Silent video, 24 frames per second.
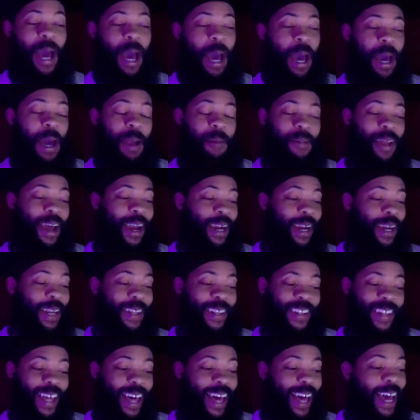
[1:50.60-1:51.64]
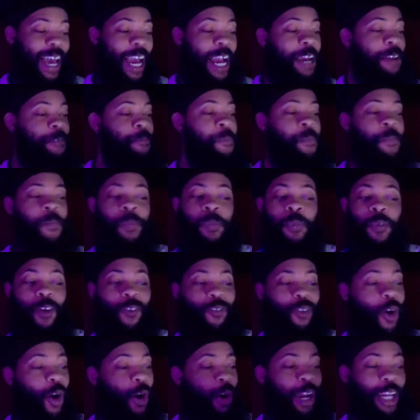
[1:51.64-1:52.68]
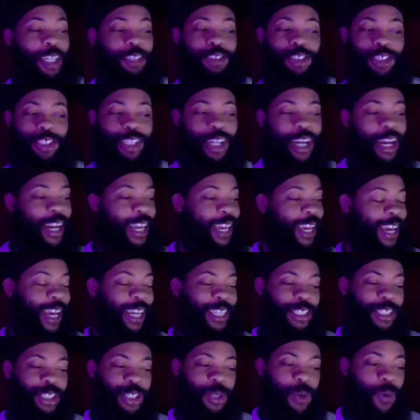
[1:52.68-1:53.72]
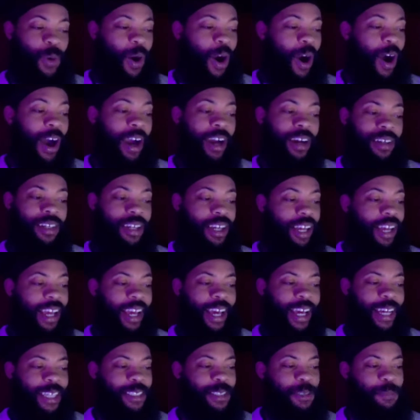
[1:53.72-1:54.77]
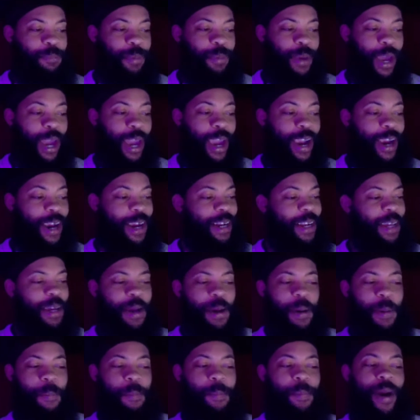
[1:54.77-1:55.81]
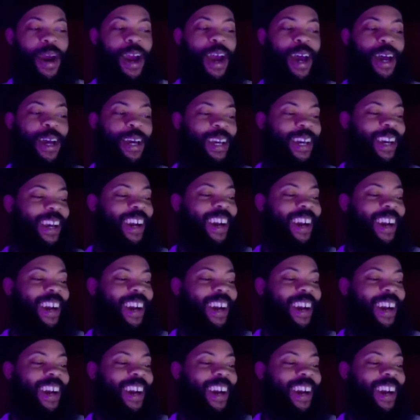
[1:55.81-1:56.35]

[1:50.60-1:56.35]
I'm not gonna lie. For as shitty as you are, as a parent, bruh.